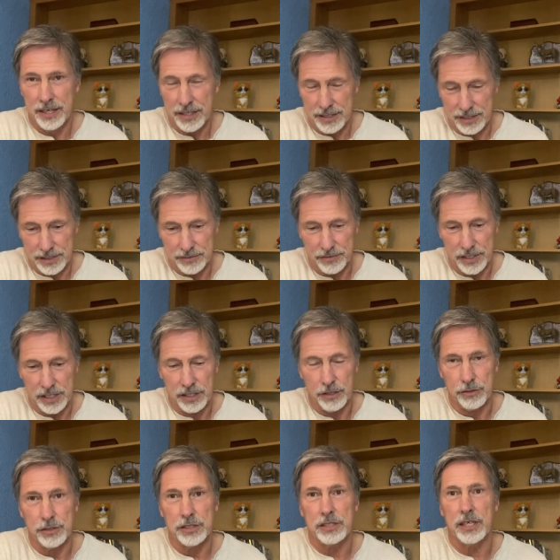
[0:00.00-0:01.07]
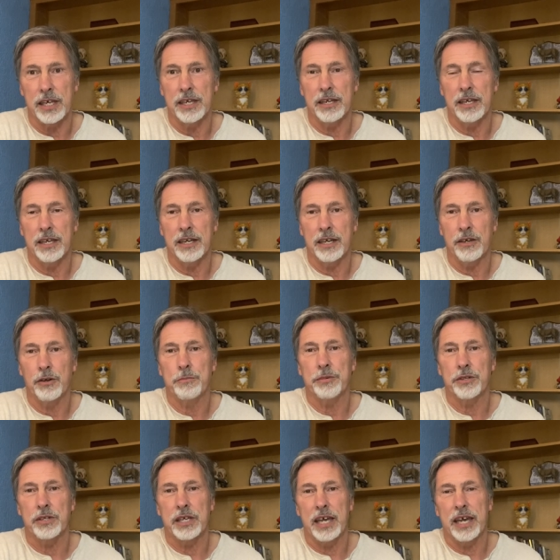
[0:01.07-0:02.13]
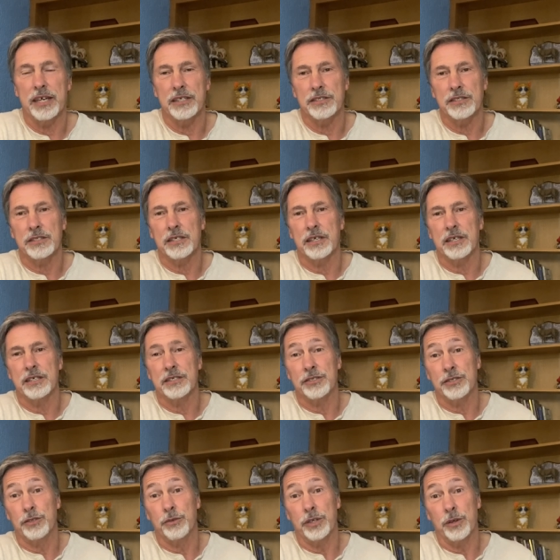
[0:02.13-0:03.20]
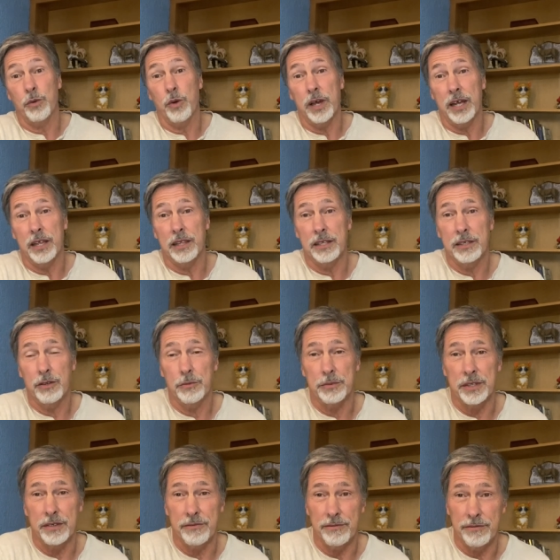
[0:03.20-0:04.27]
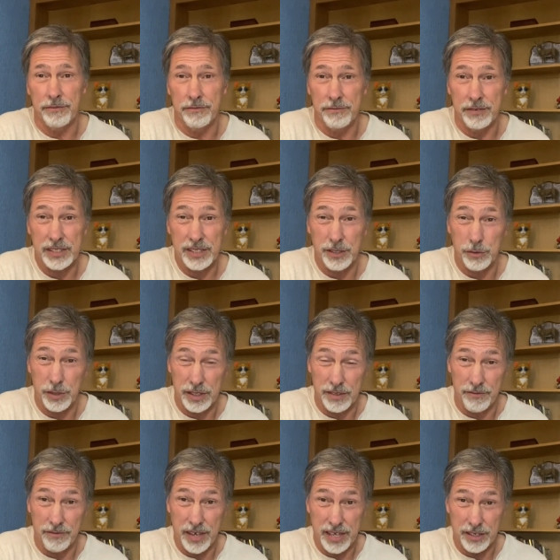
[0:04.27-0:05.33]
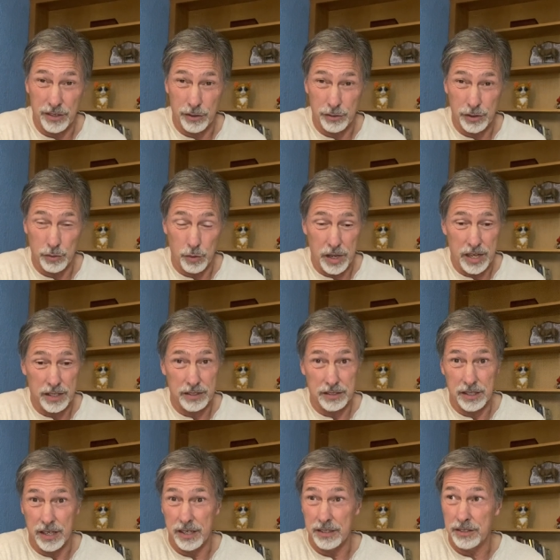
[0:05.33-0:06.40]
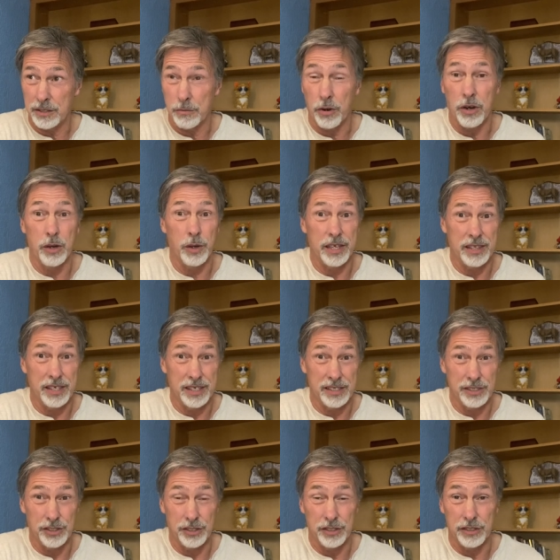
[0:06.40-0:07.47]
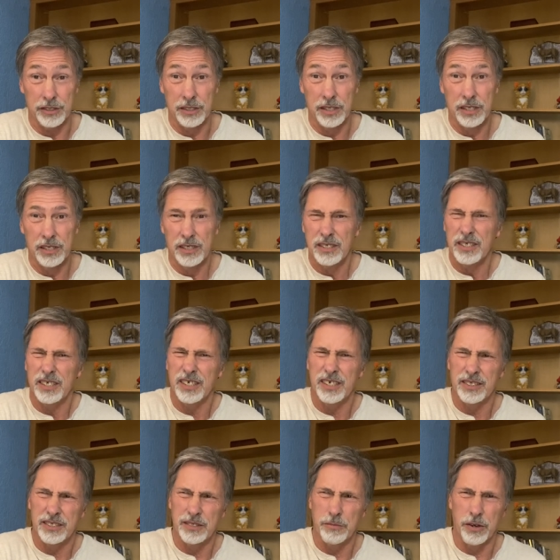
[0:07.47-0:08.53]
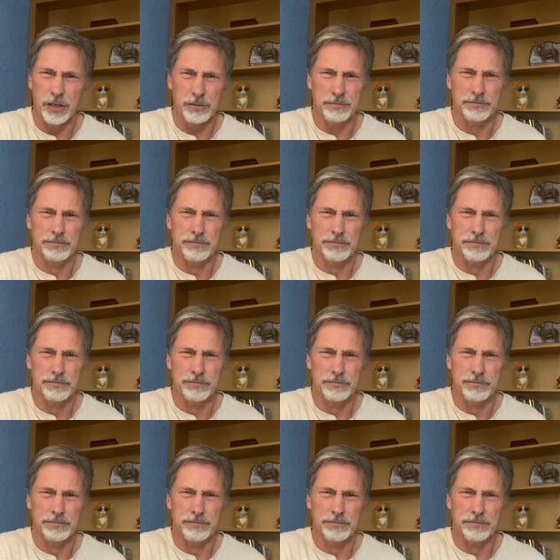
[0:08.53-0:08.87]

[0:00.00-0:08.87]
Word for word: these videos and and I hope your cat is uh, is doing well. I hope the visit with the vet goes well uh, tomorrow. I think is your uh, tomorrow